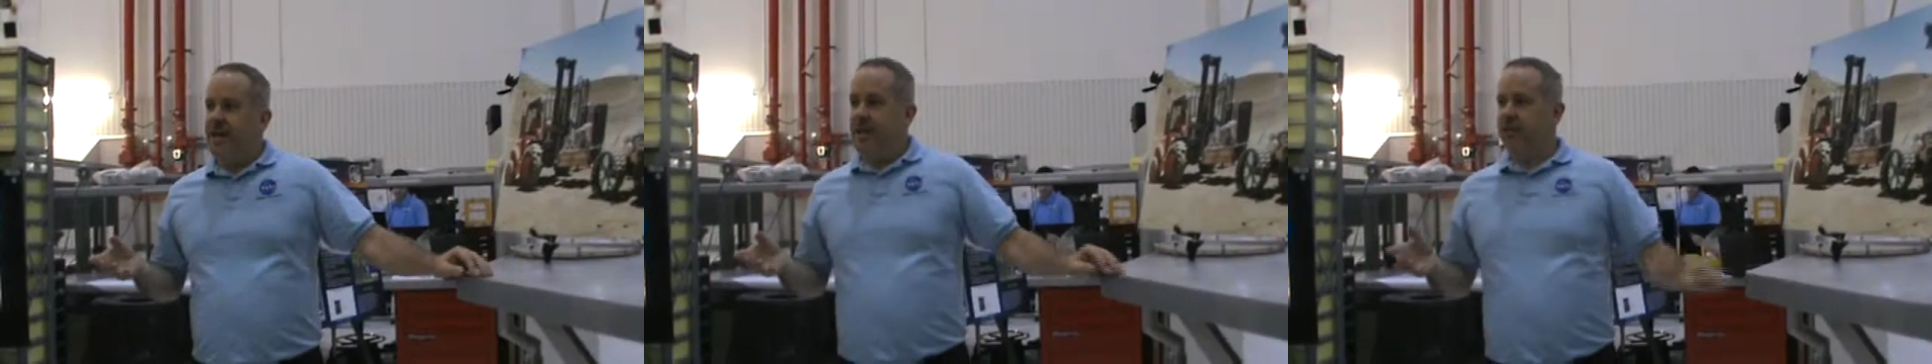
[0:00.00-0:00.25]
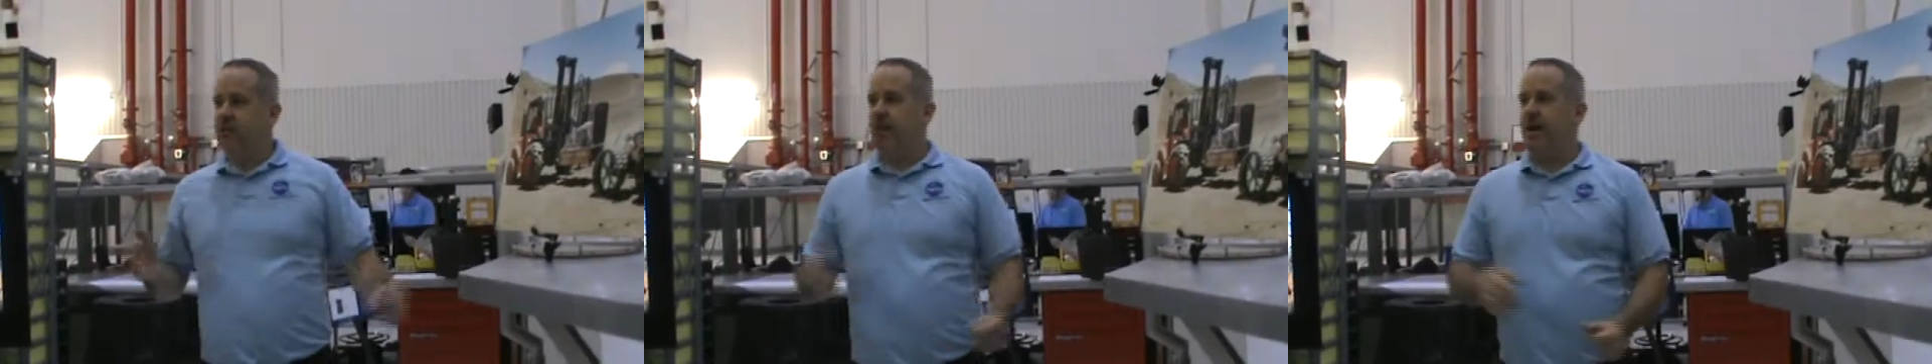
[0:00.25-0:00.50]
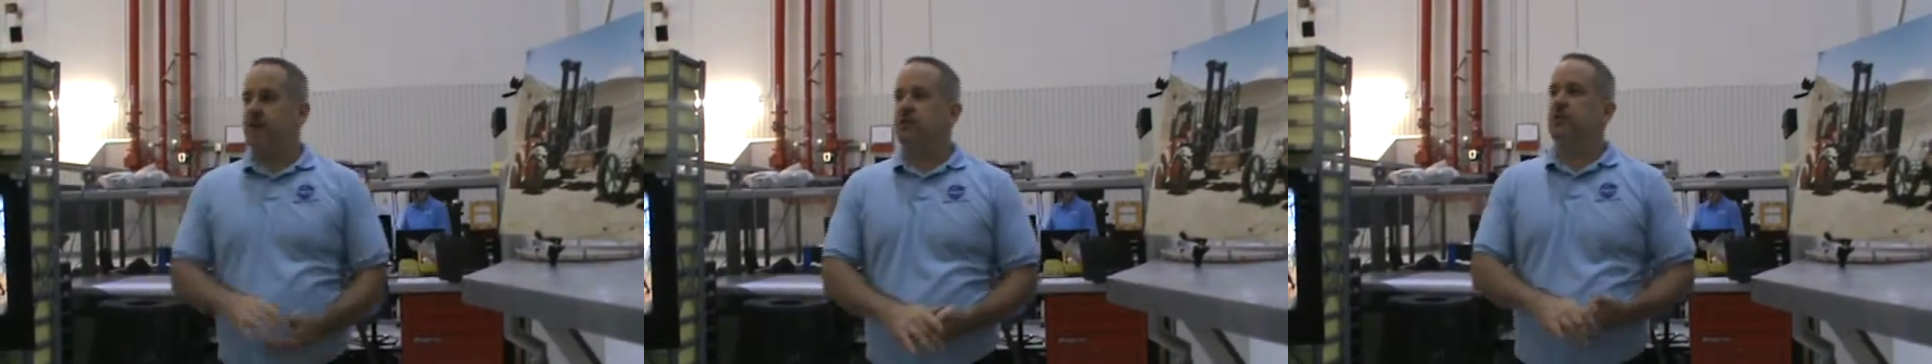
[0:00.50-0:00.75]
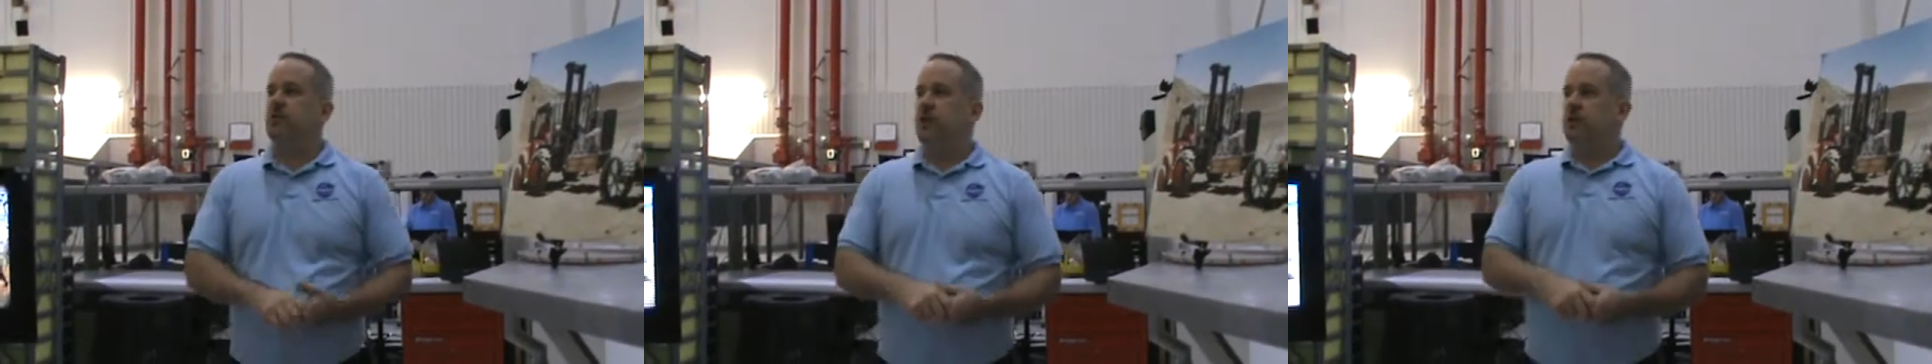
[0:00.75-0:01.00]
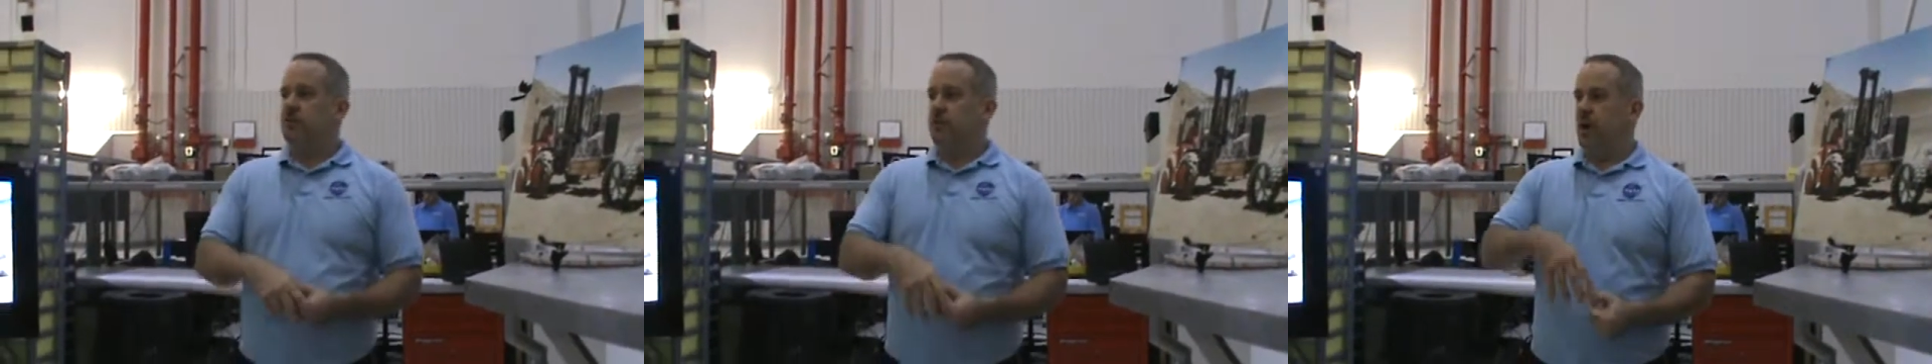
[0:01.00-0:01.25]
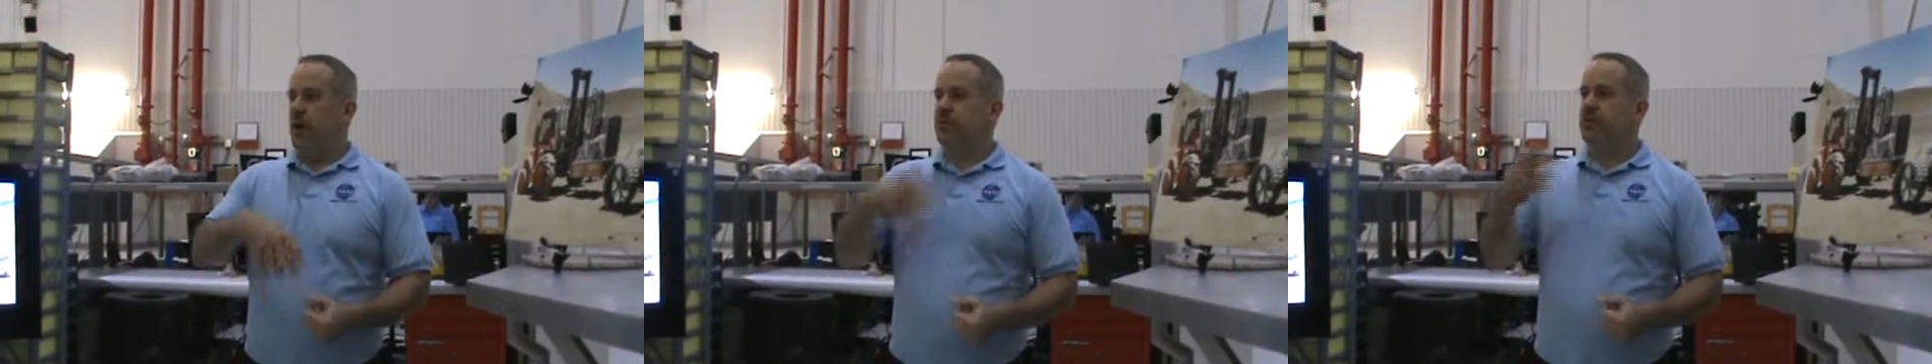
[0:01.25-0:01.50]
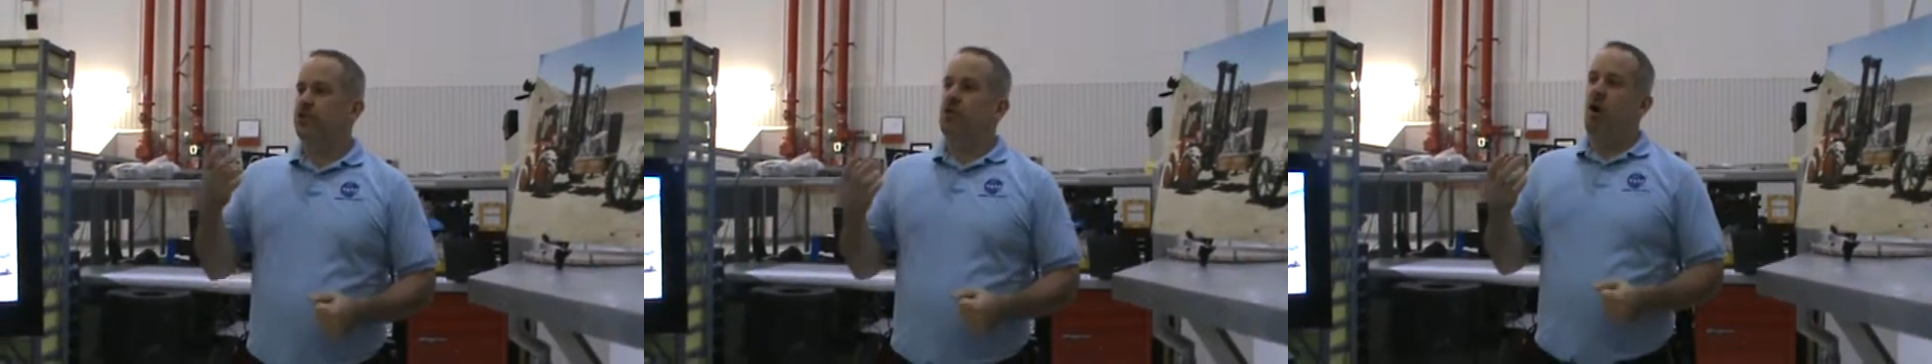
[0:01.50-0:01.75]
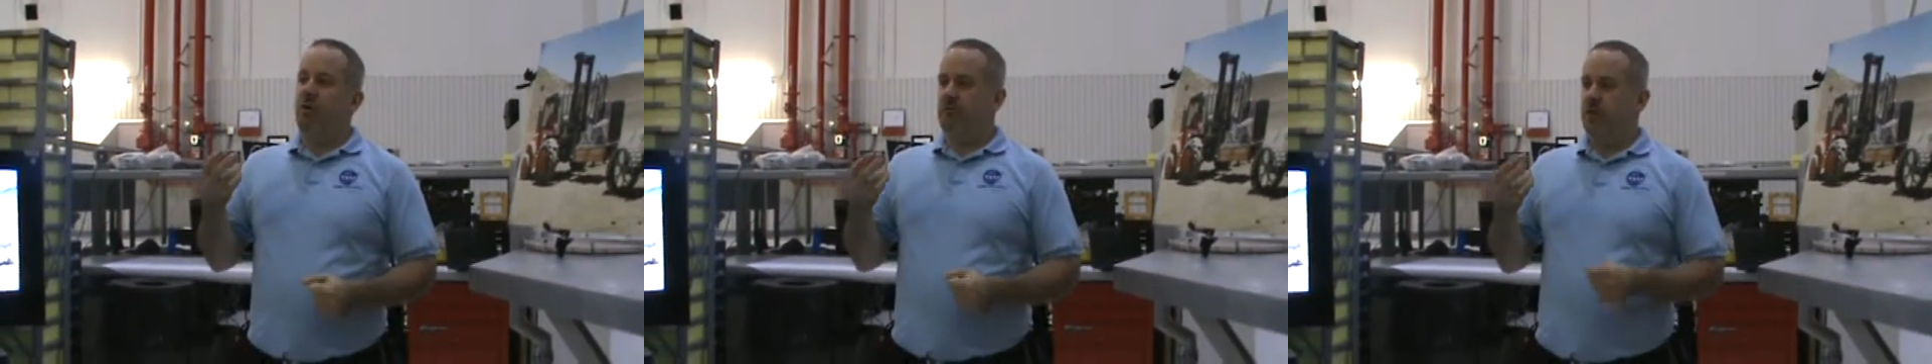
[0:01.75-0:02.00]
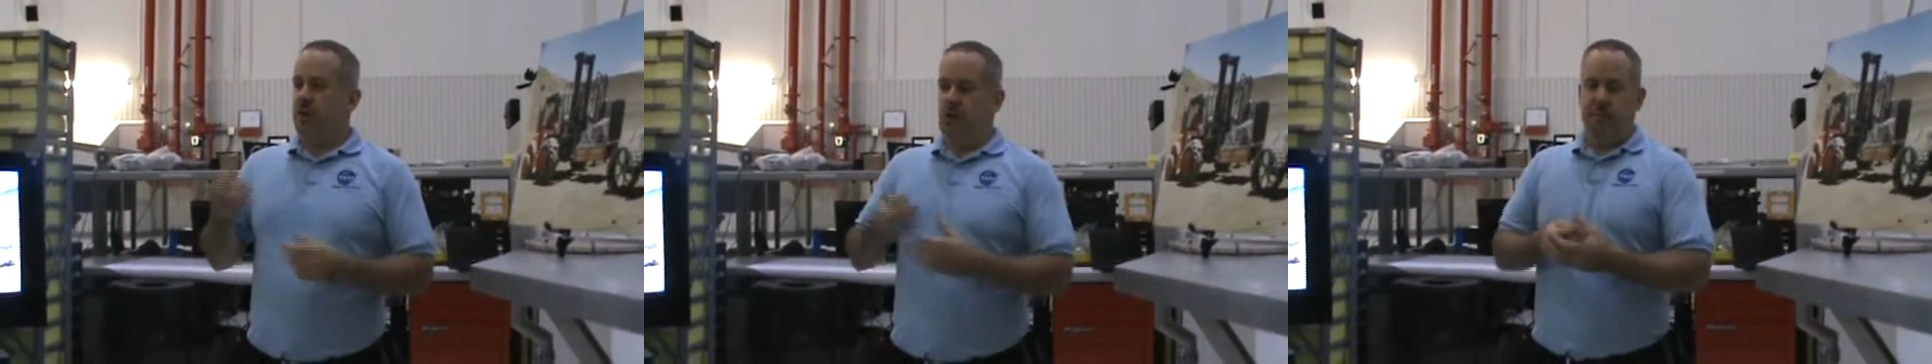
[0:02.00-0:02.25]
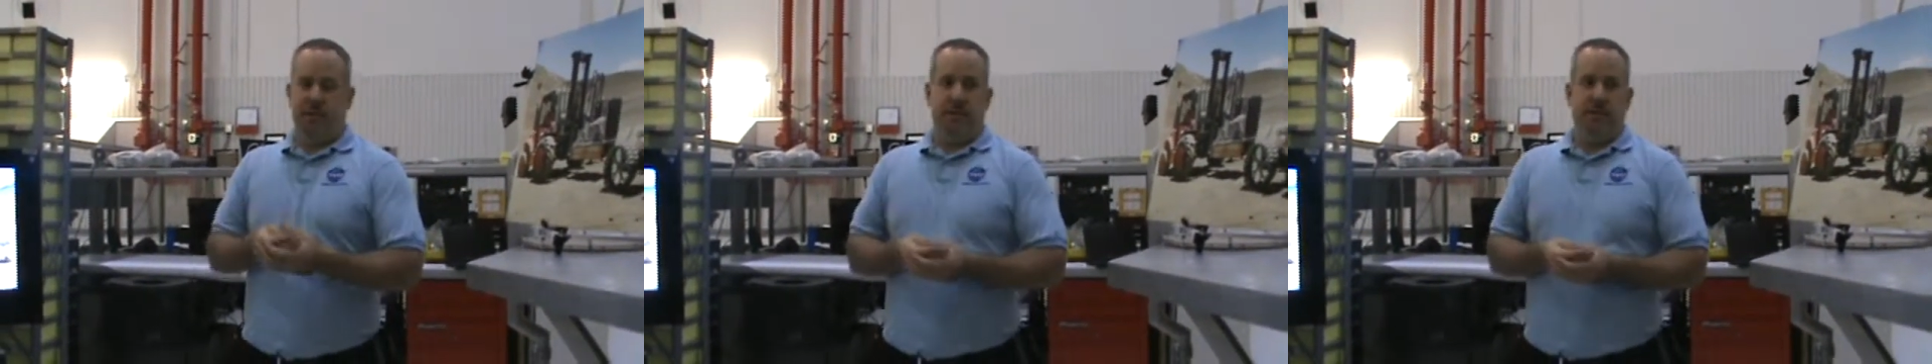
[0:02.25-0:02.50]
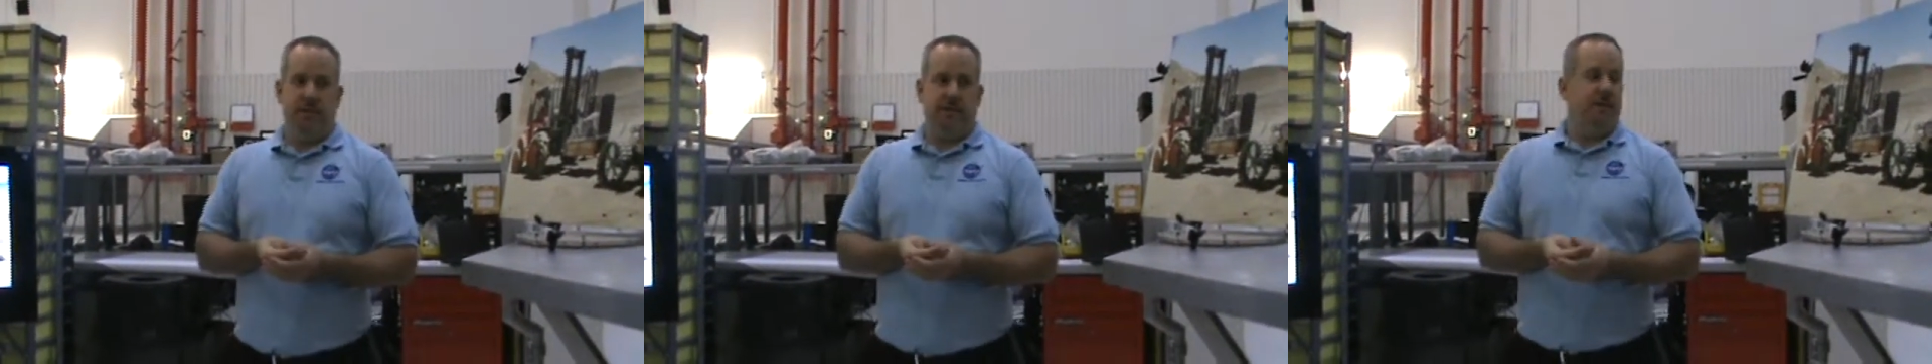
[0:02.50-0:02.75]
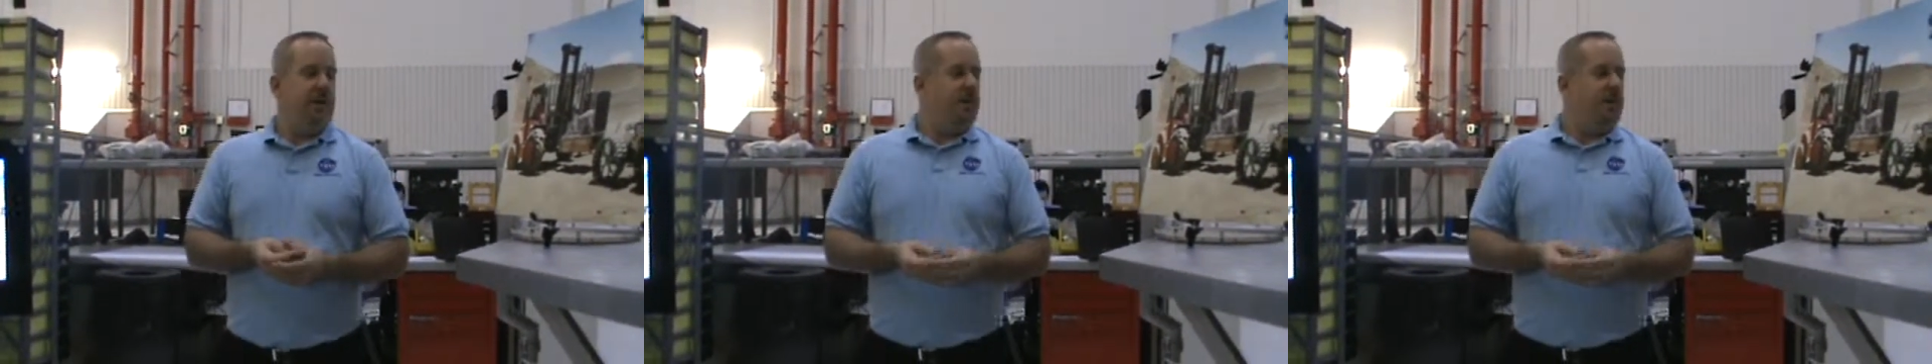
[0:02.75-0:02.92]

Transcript: extract the oxygen off of the ilmenite.